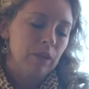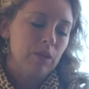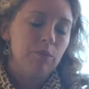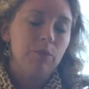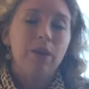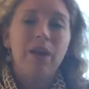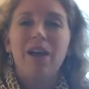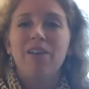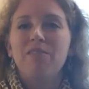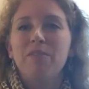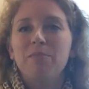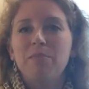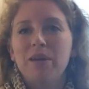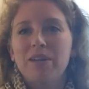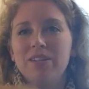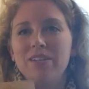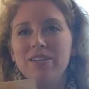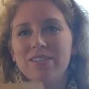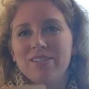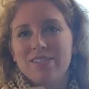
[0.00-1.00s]
we have
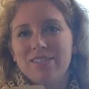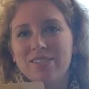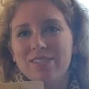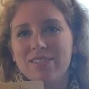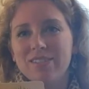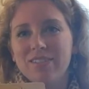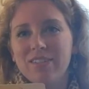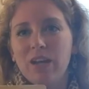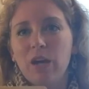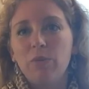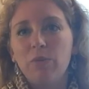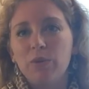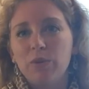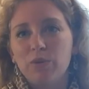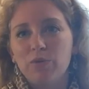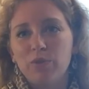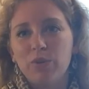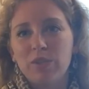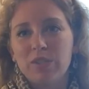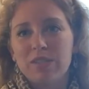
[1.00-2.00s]
abundance. How
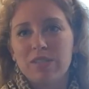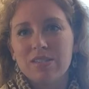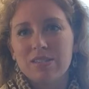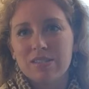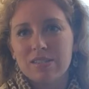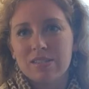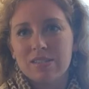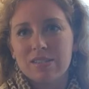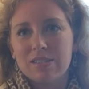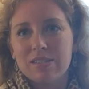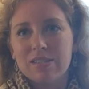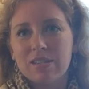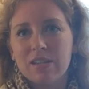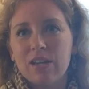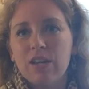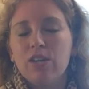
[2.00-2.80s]
wonderful is this?